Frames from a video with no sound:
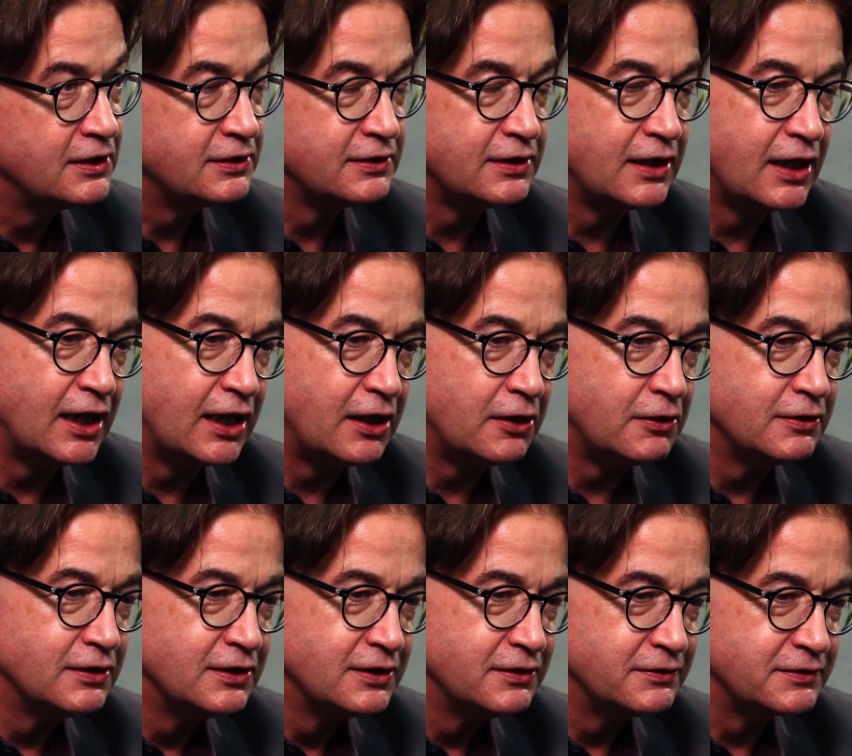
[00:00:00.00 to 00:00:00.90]

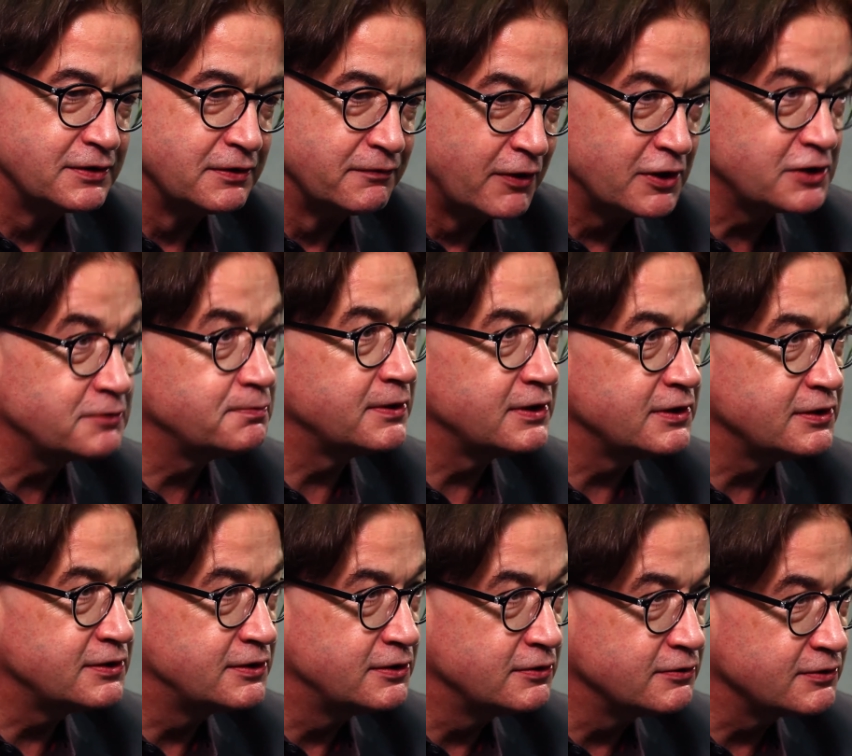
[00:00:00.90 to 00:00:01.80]
Now, the WatchPAT
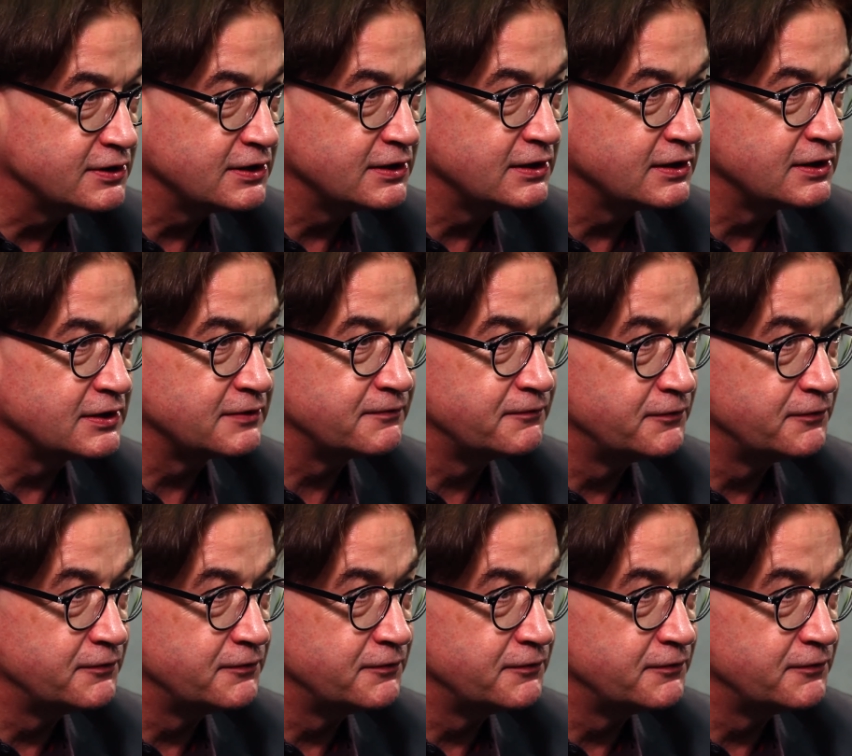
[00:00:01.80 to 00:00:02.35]
is using these